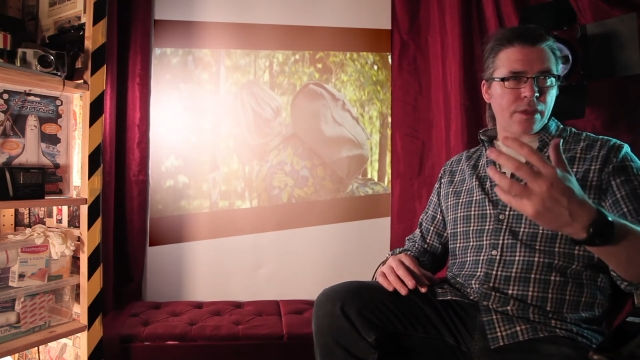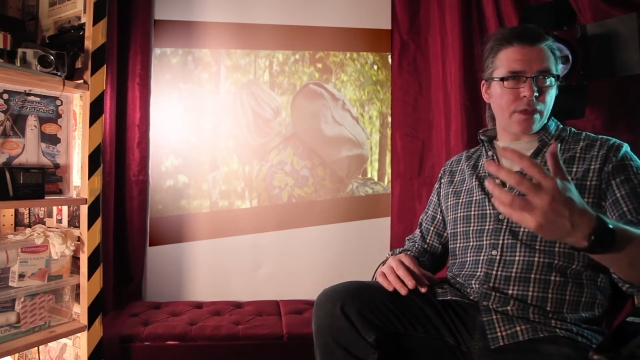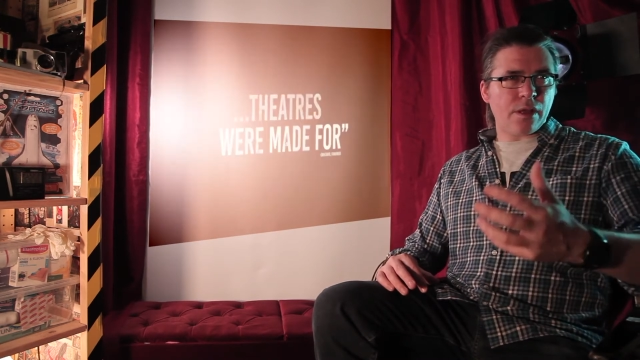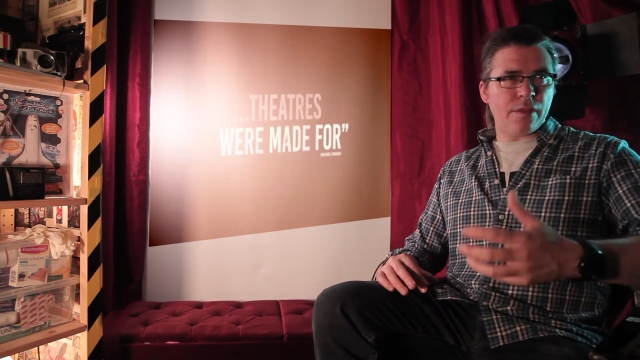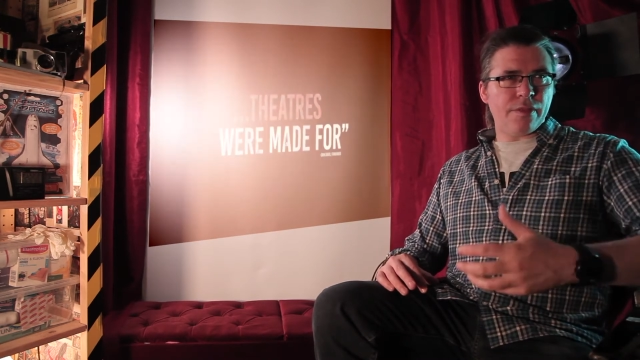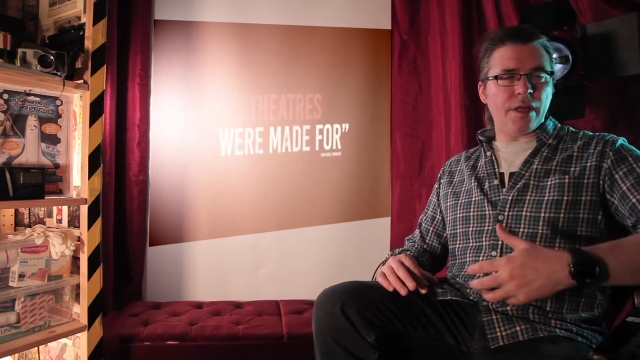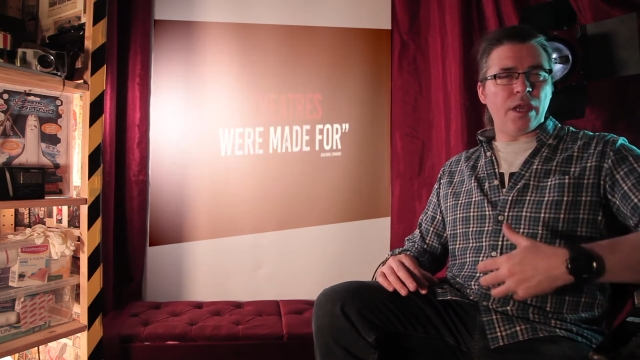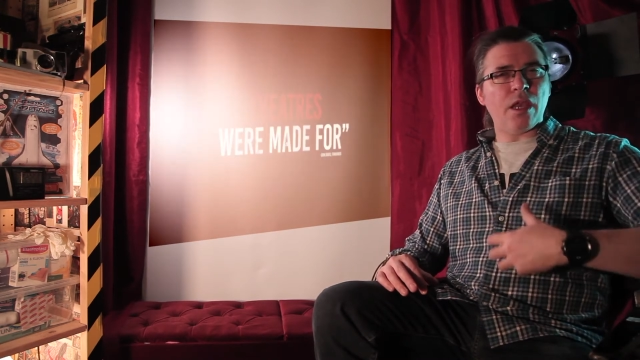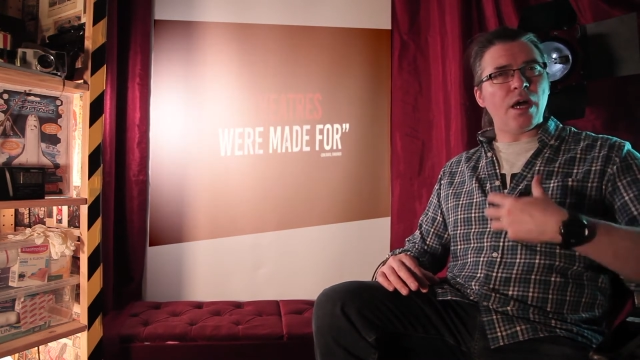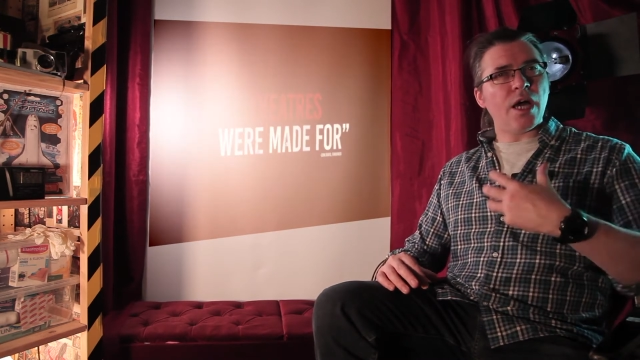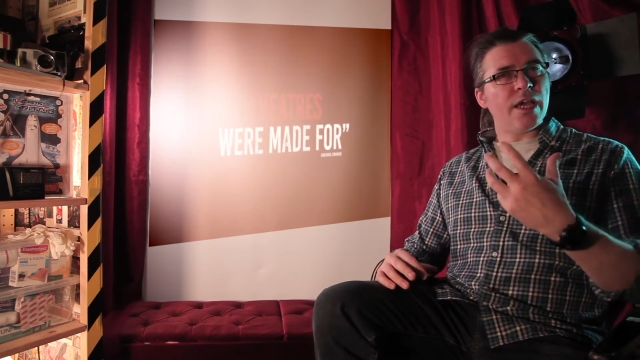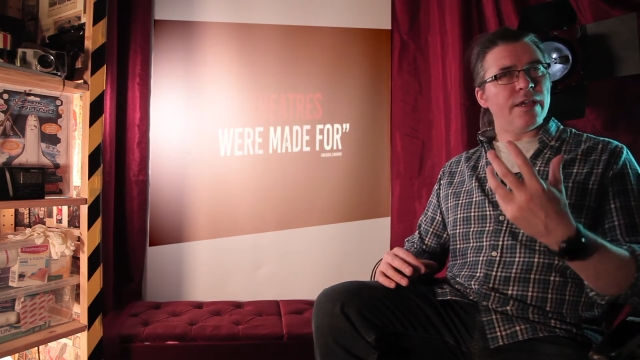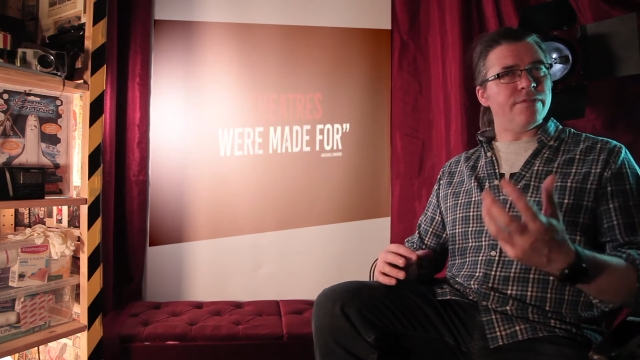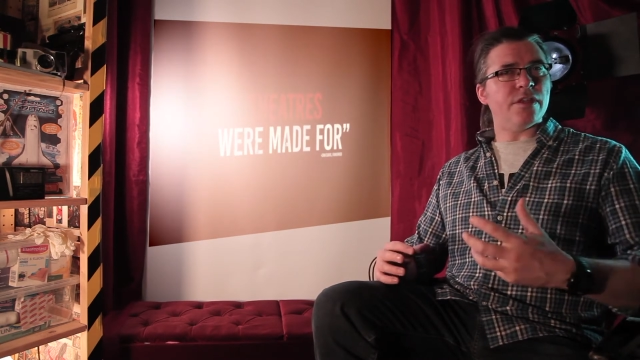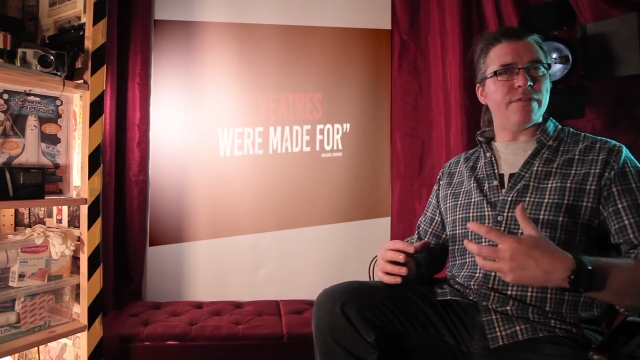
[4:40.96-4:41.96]
the
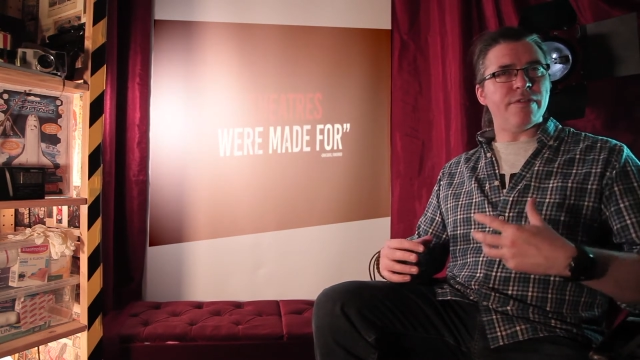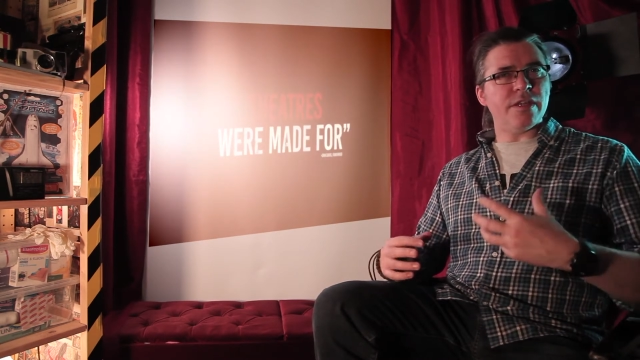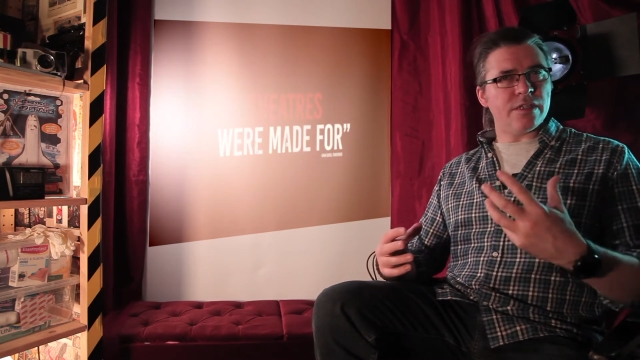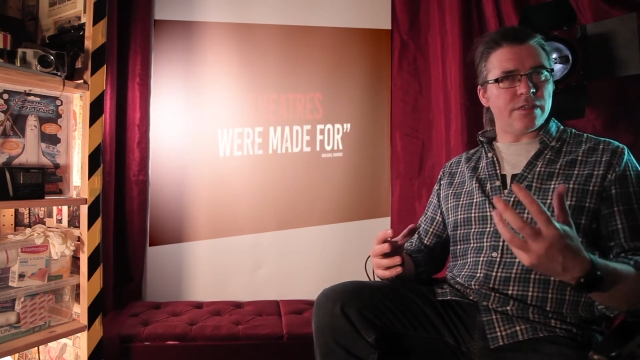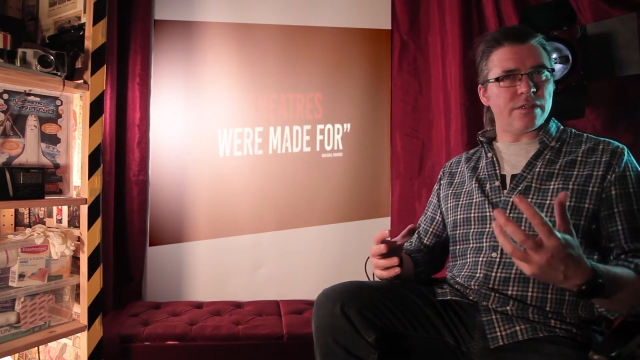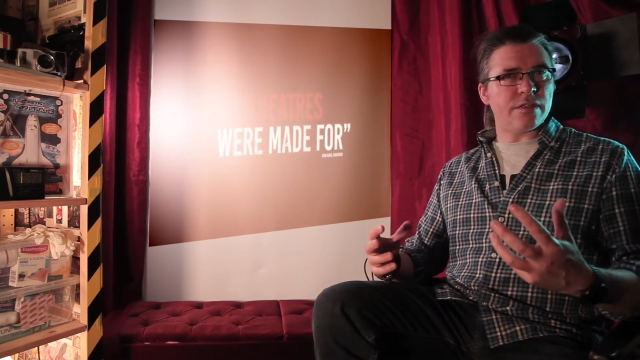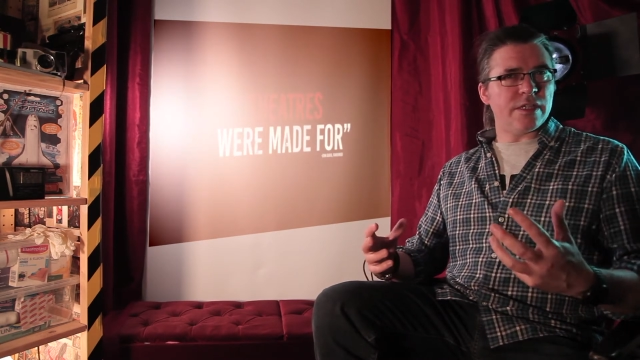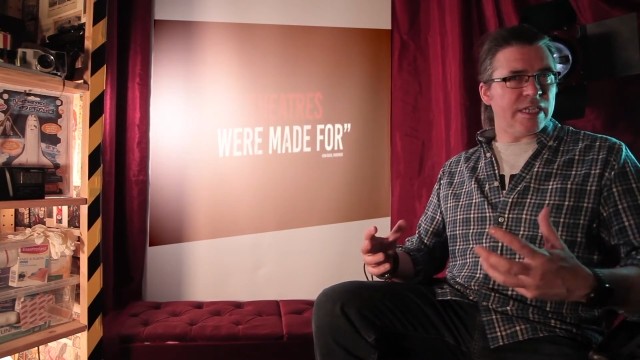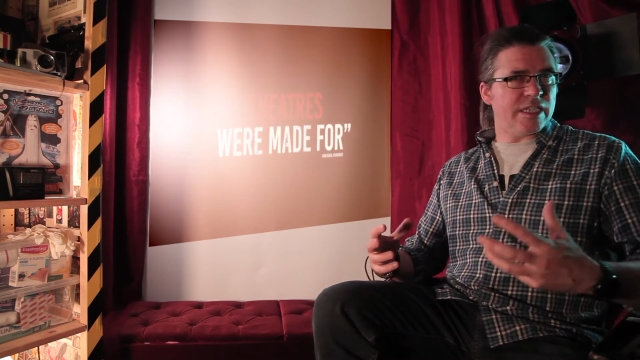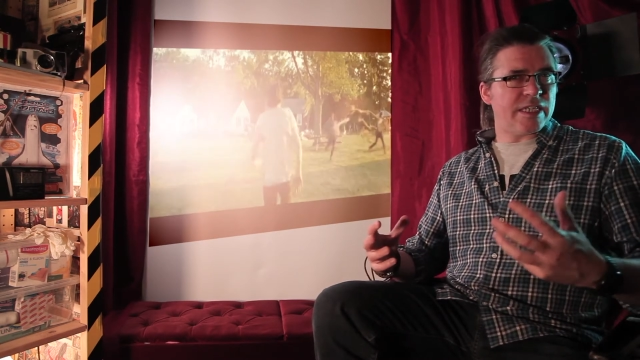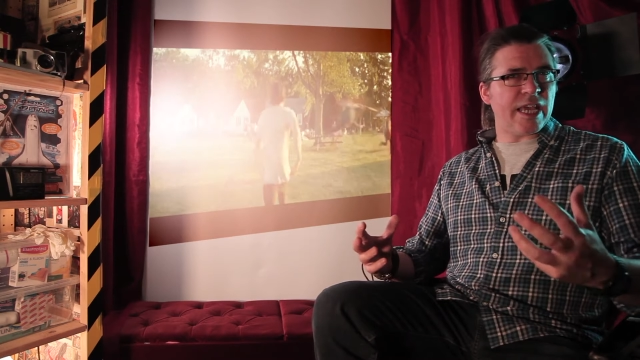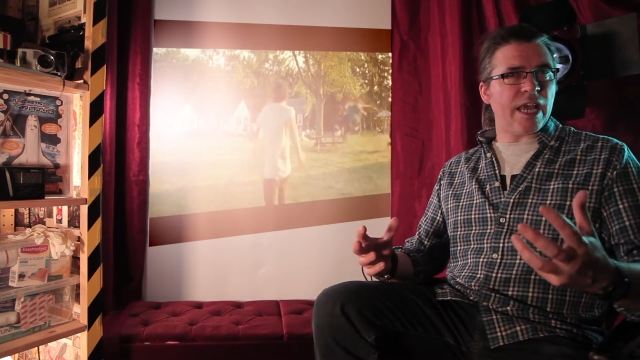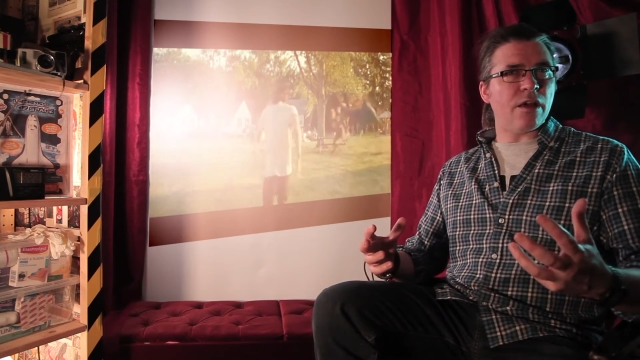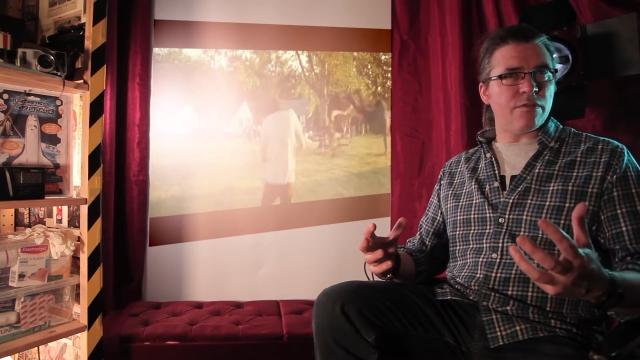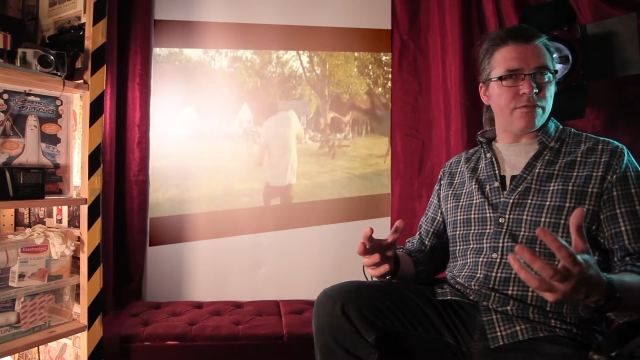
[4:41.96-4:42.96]
lives of these
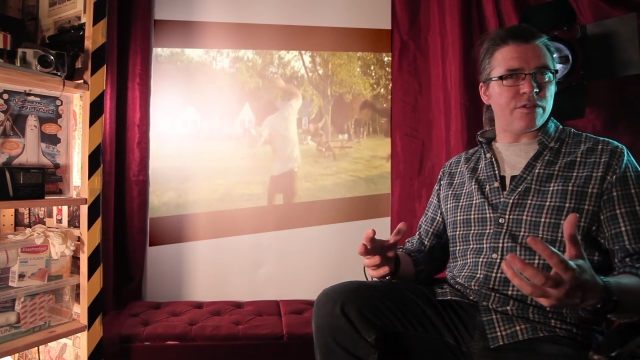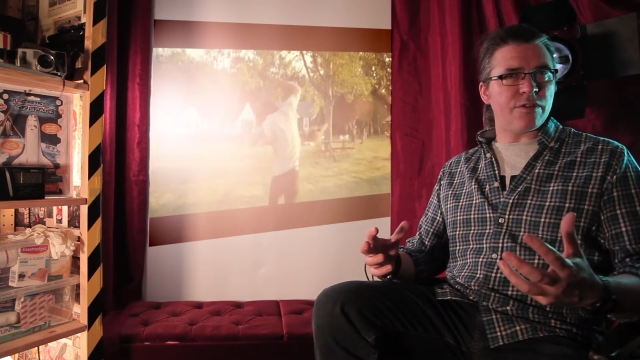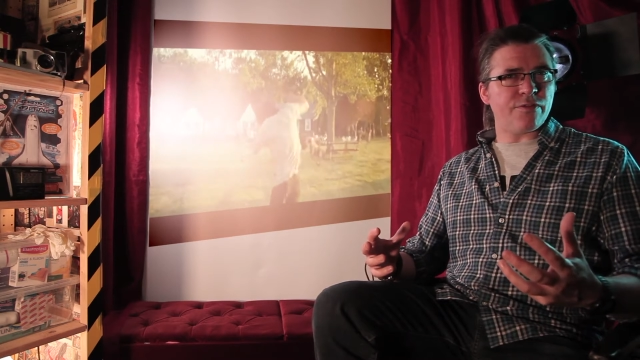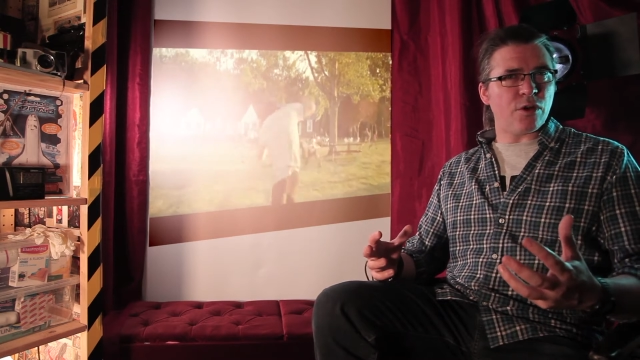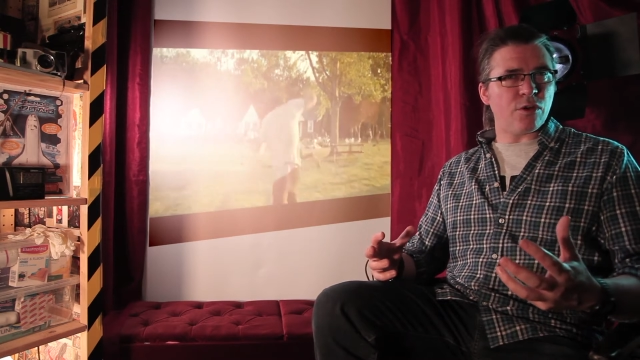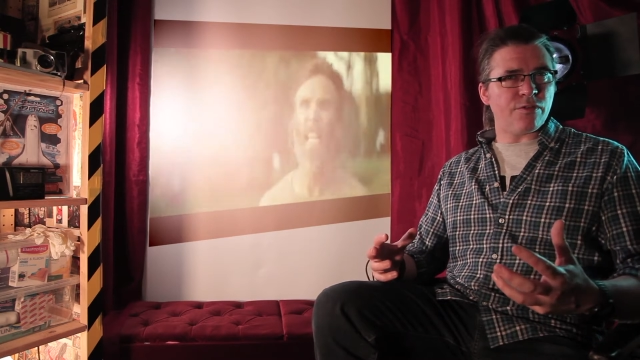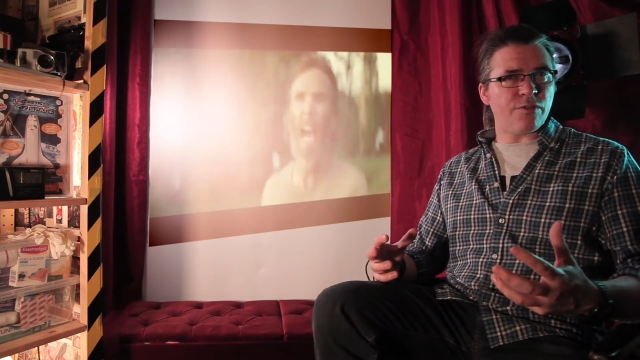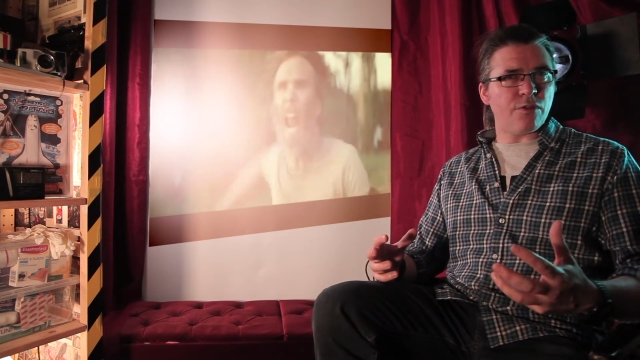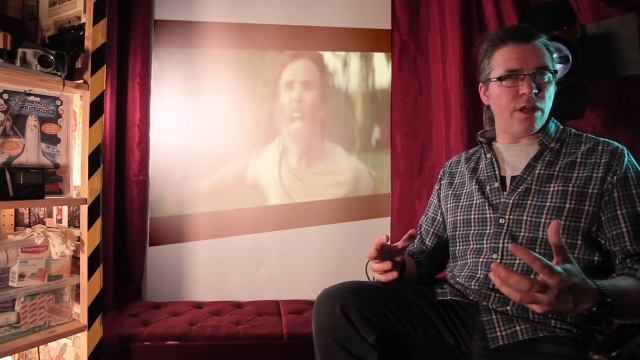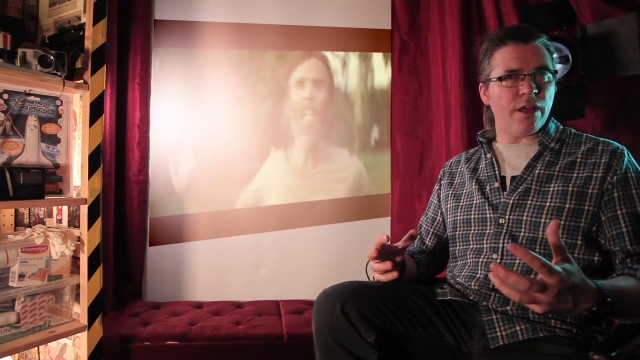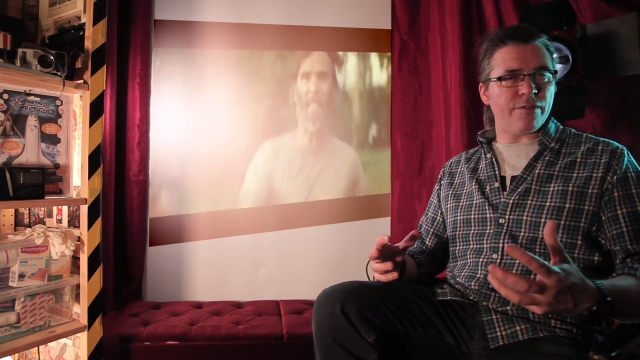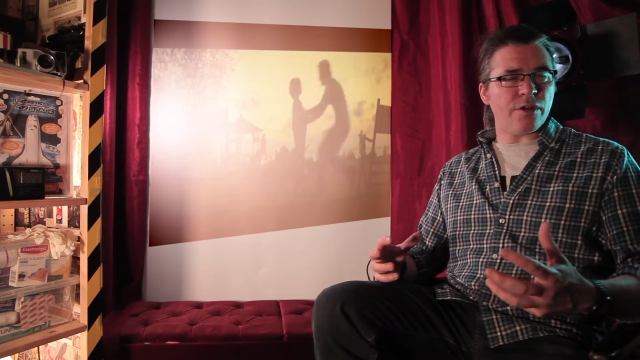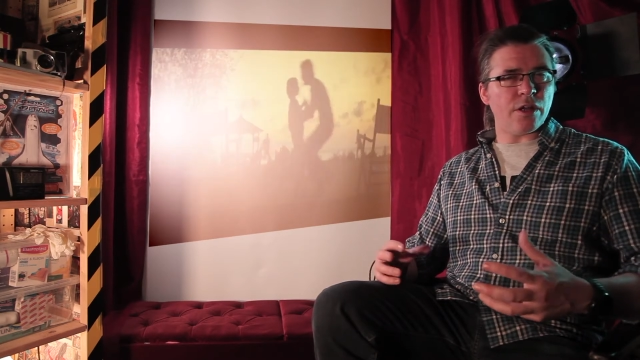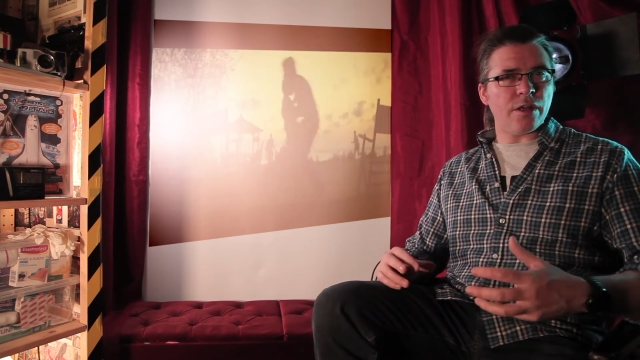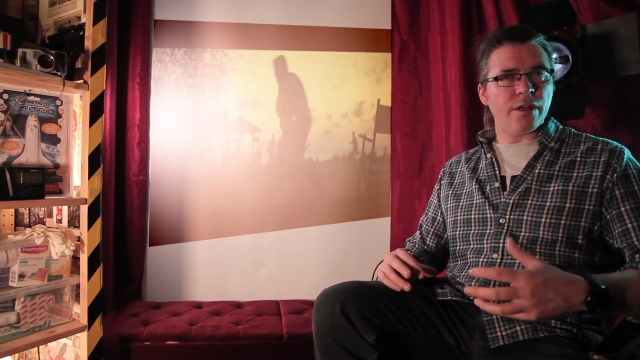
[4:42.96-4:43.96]
townsfolk
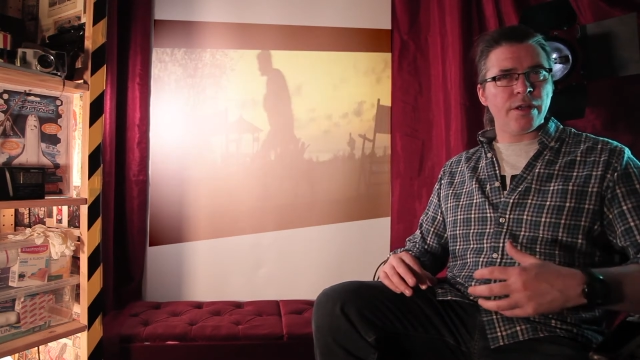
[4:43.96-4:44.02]
forever,